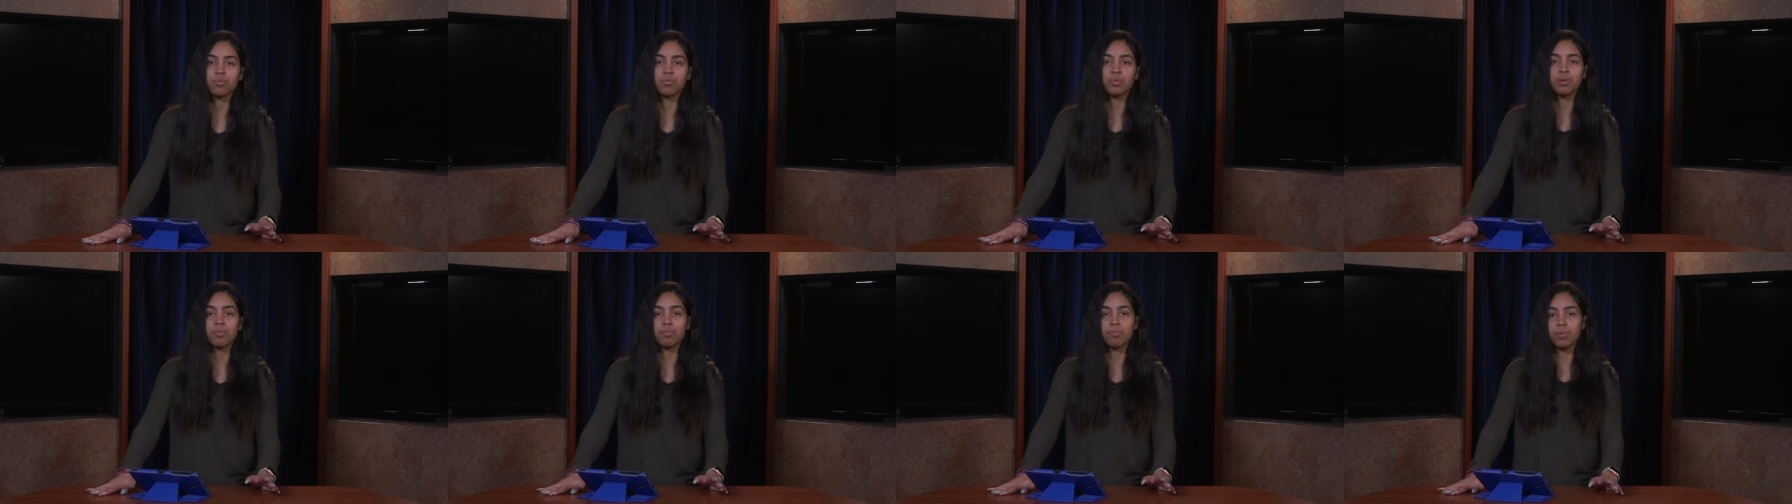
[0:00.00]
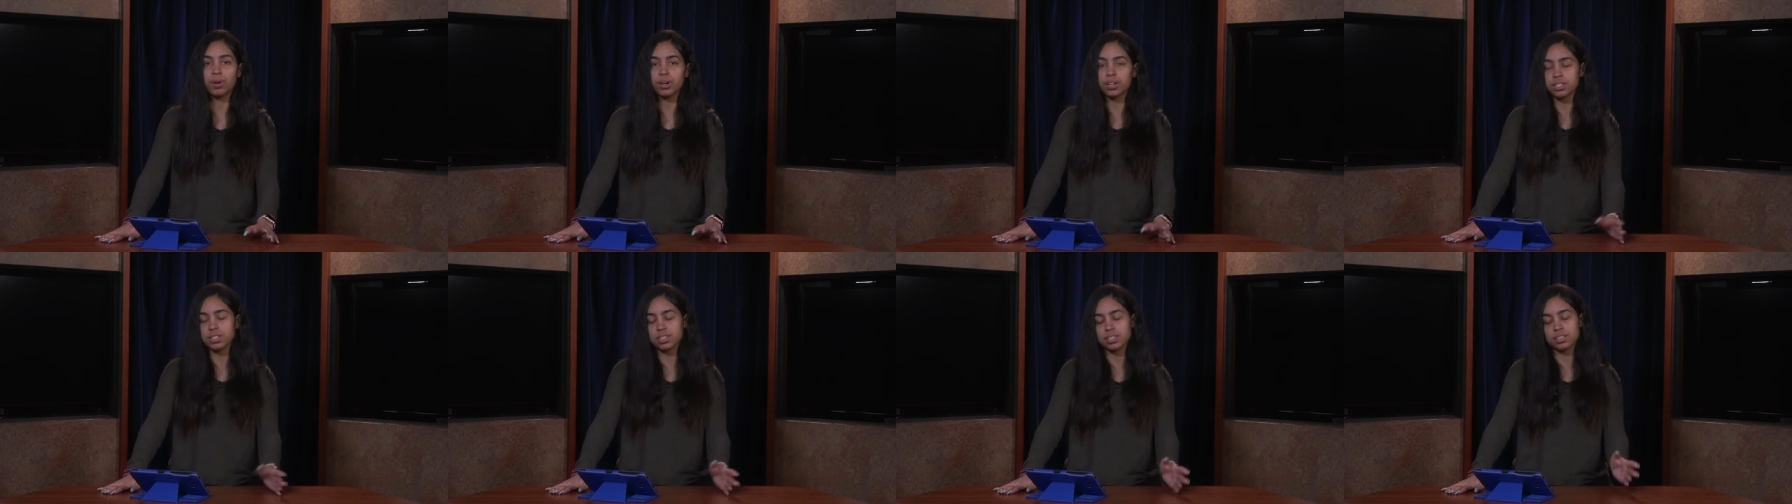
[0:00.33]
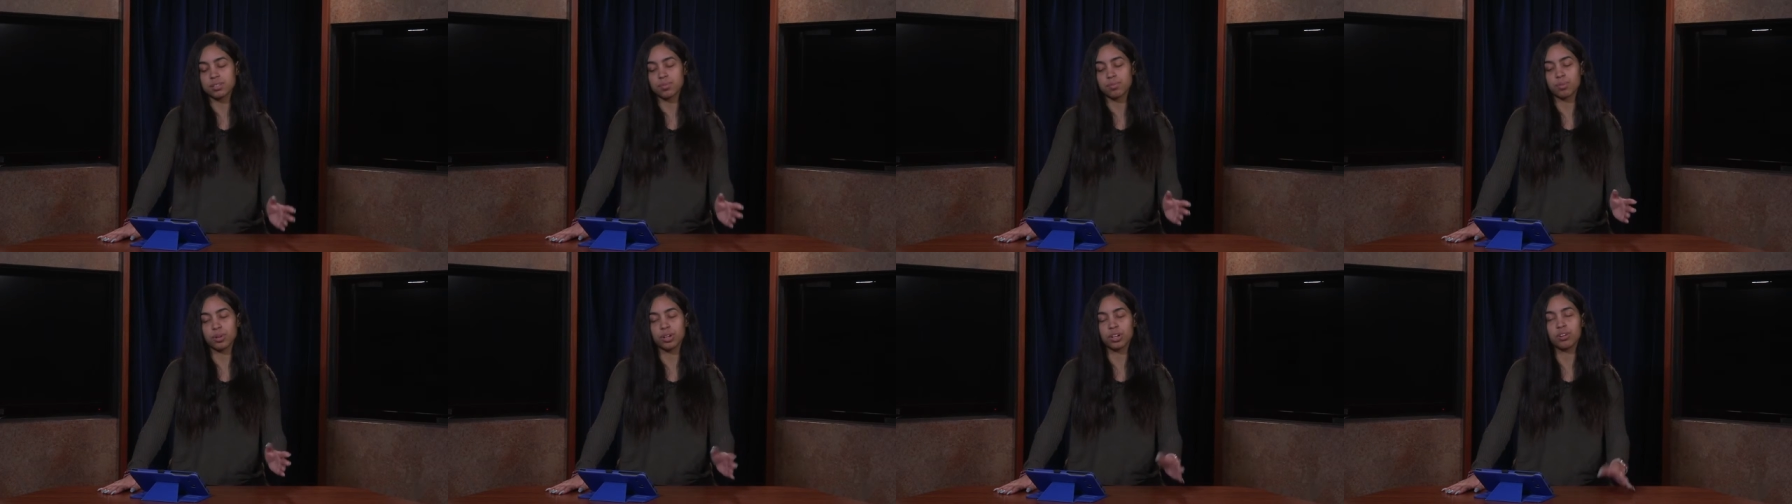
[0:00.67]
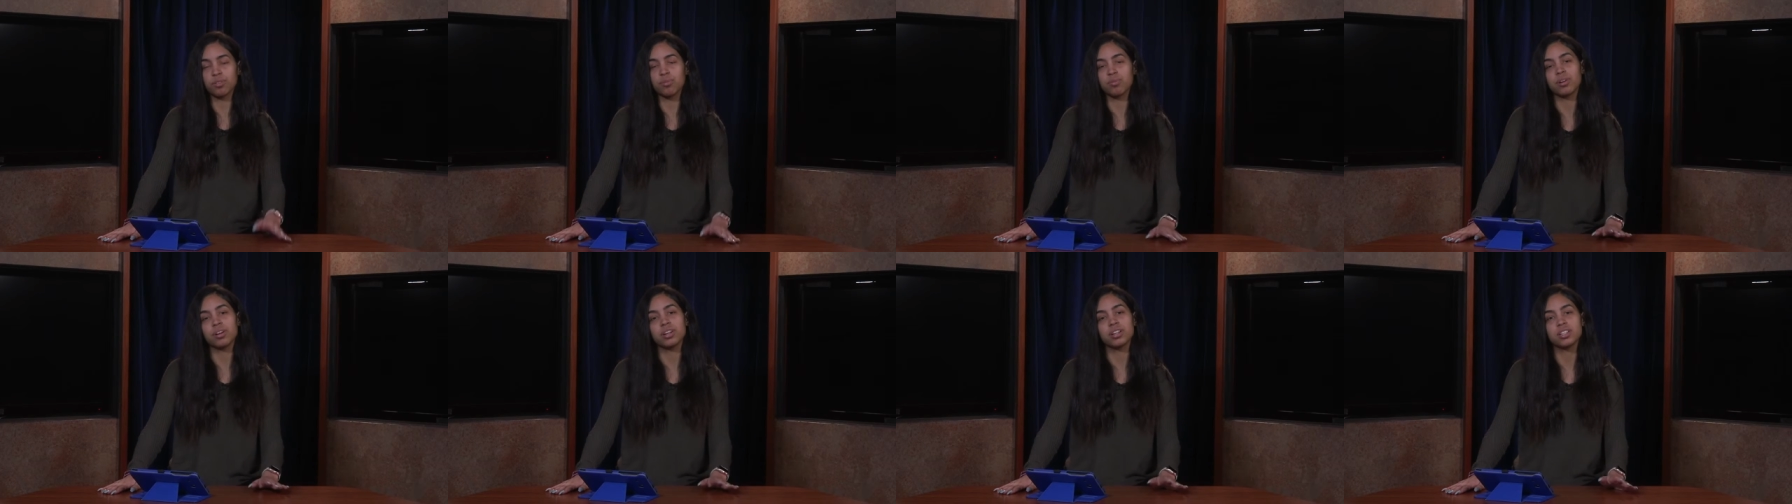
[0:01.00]
We must
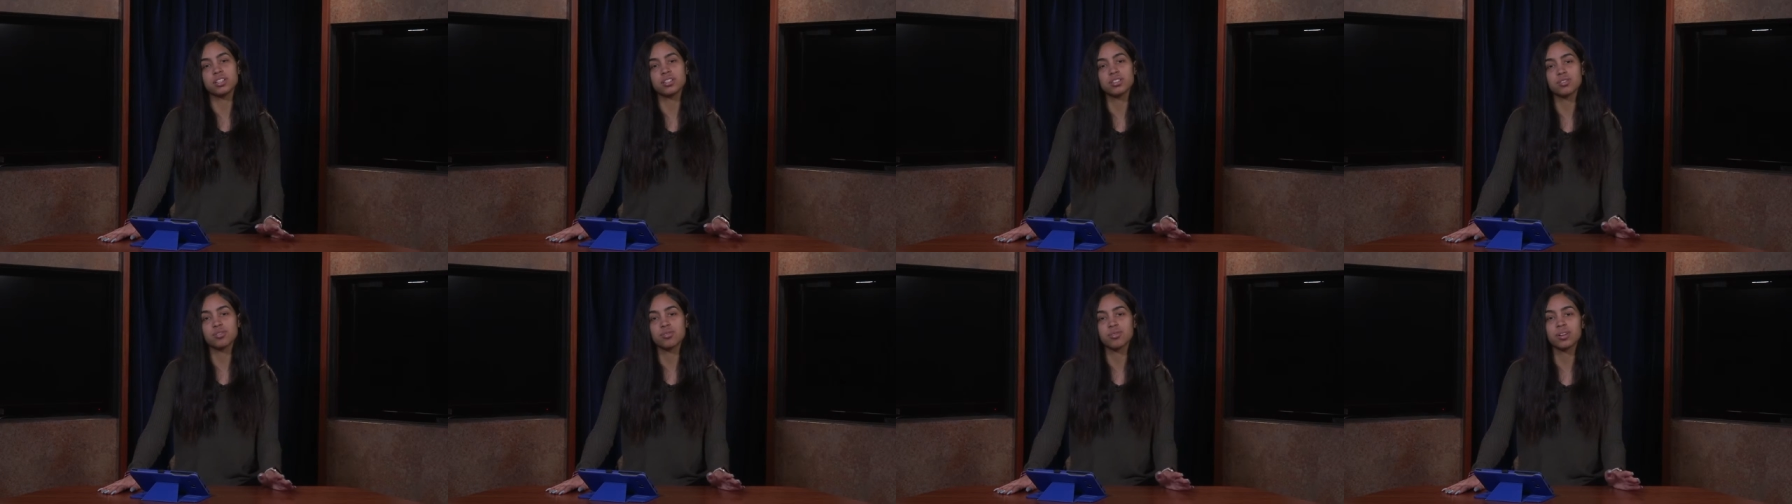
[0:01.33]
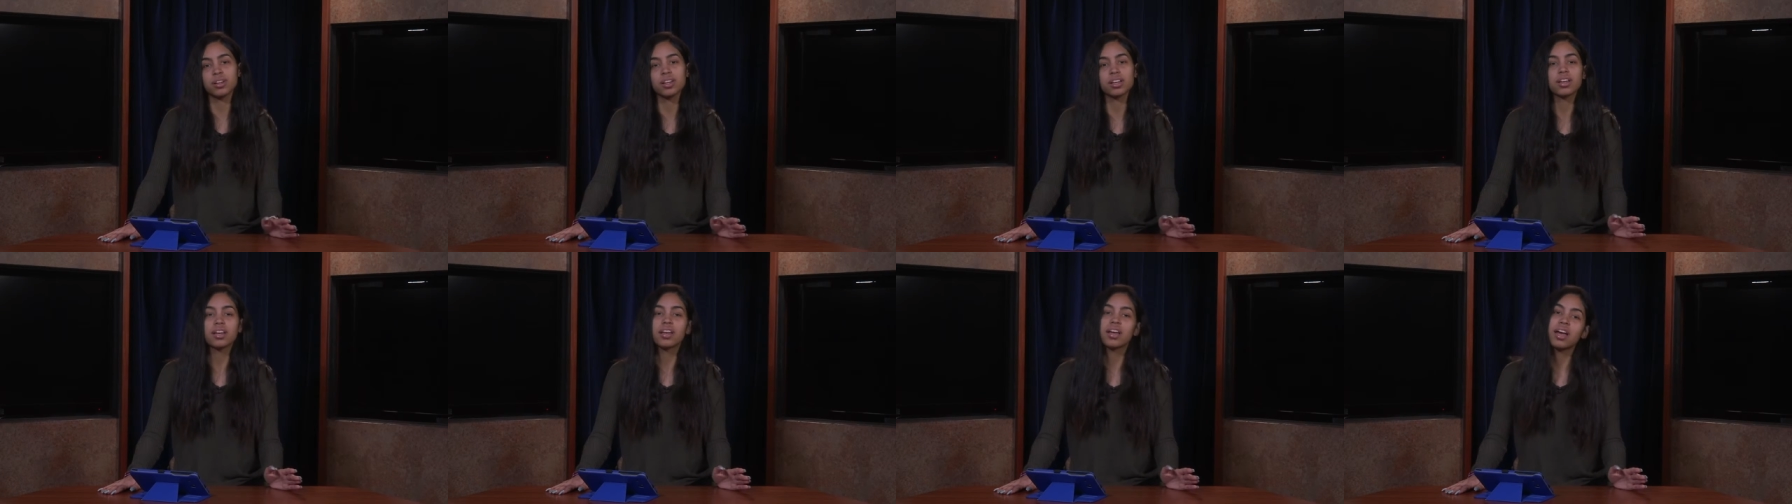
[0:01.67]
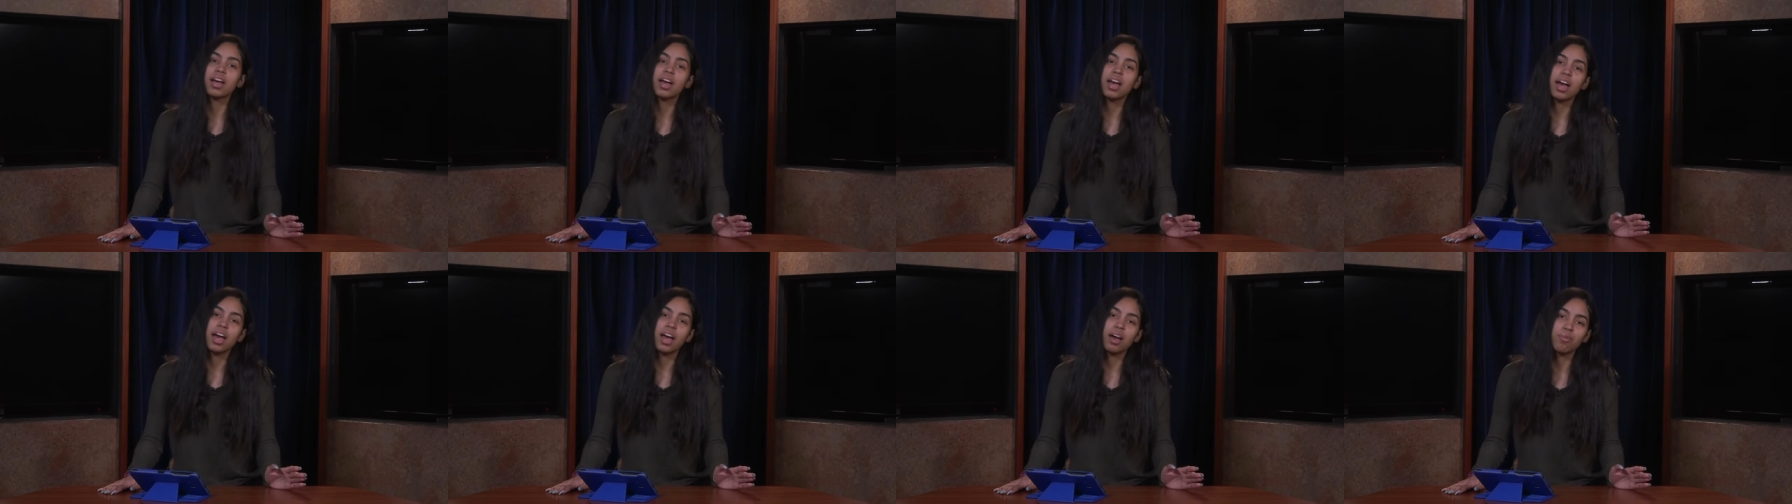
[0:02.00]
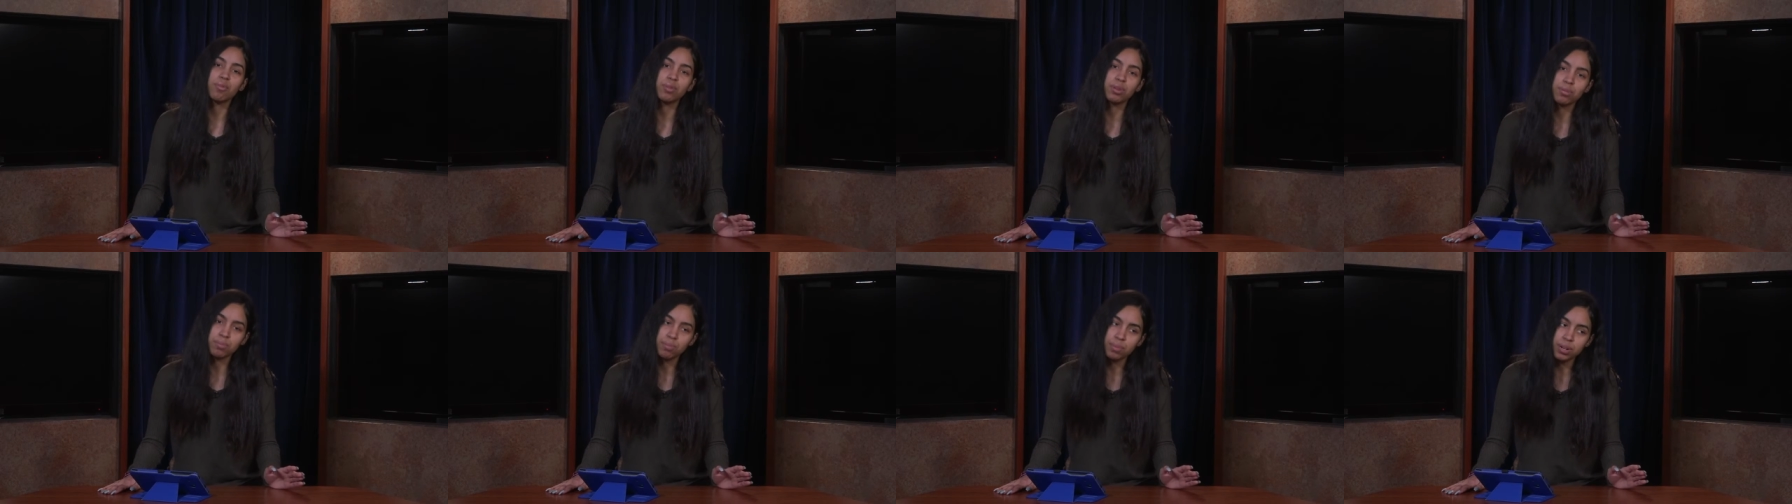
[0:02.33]
bring awareness to it,
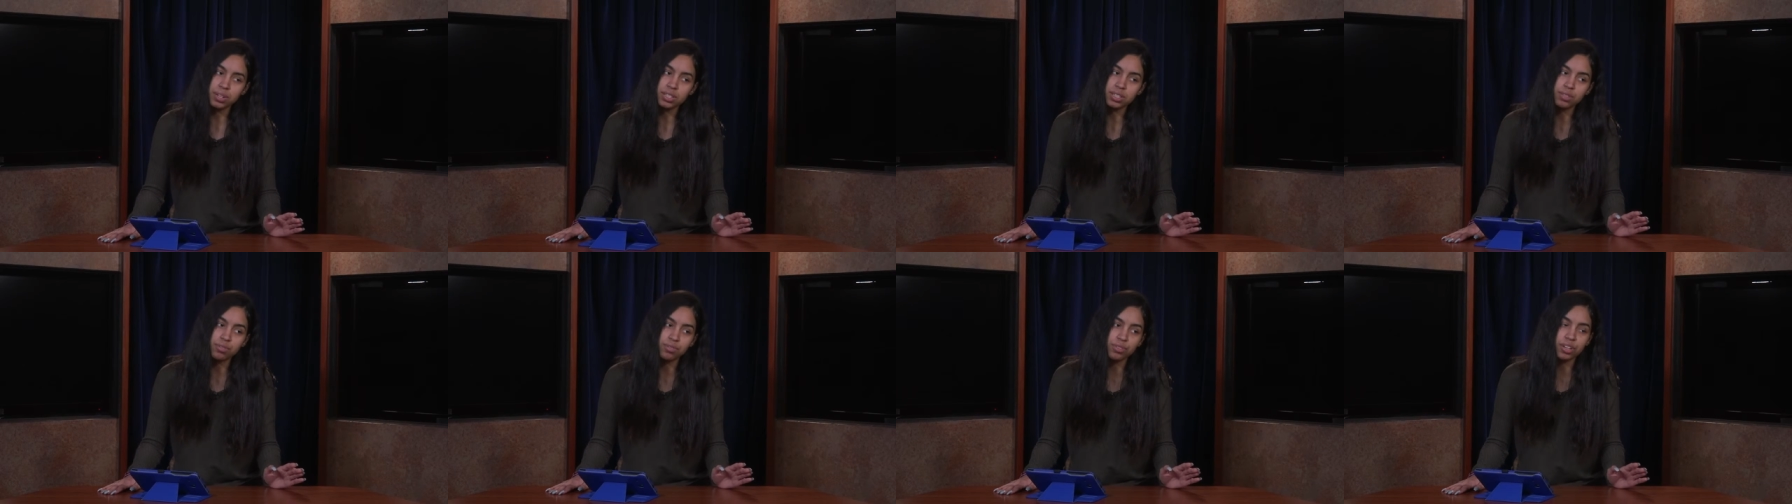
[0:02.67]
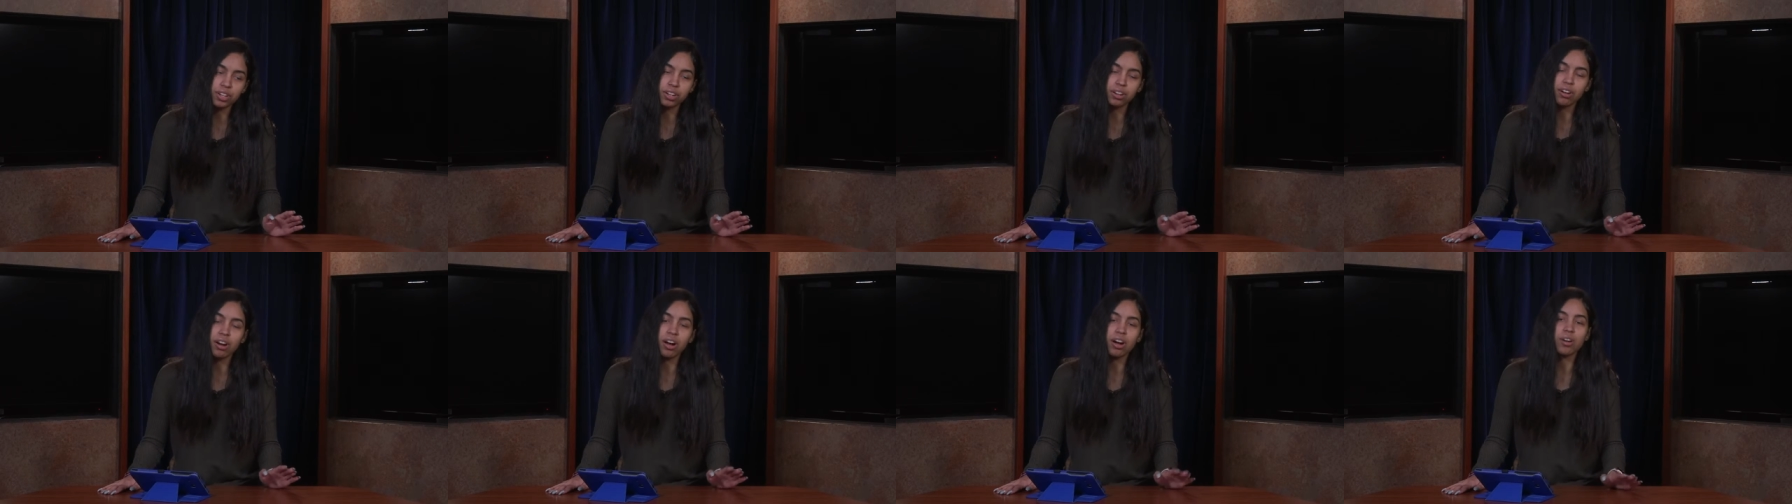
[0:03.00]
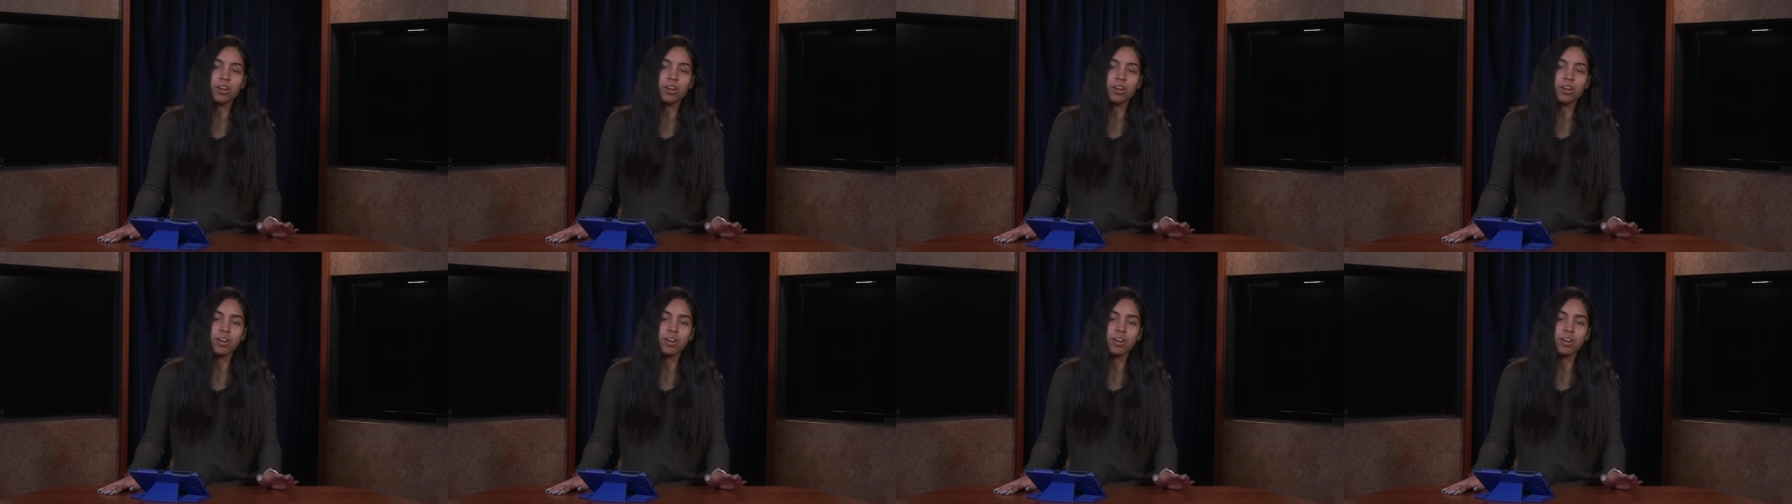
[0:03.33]
and we must figure